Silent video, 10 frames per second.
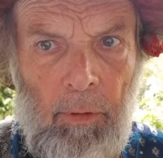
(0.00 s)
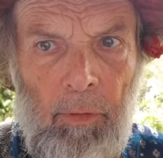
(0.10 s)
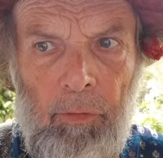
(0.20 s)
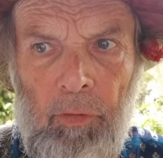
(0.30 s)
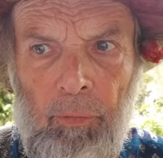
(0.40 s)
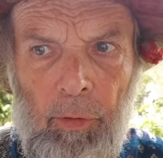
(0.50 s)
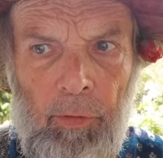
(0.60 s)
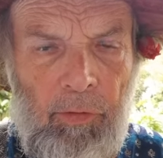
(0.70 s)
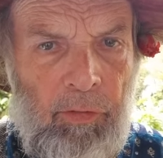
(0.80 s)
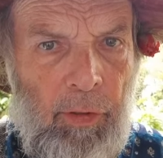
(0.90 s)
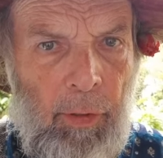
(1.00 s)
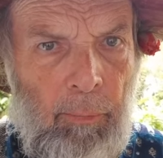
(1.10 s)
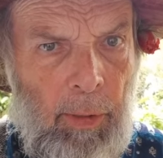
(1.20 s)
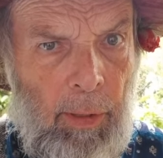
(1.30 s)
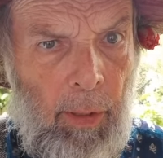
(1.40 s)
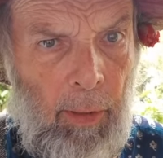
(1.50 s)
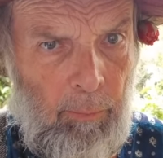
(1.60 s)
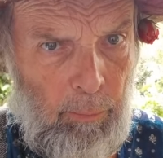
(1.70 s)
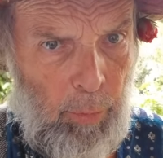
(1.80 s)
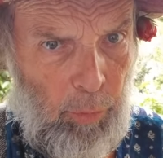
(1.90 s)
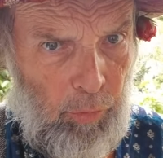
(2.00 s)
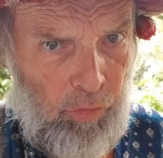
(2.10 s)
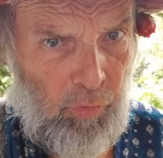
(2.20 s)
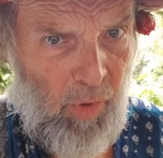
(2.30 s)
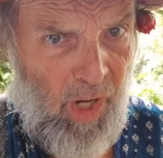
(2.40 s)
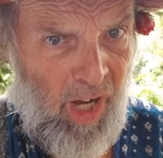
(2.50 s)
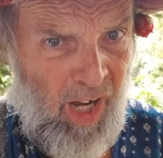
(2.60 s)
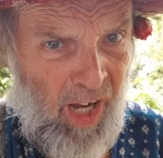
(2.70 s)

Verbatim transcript: this is when the scene became bourgeois.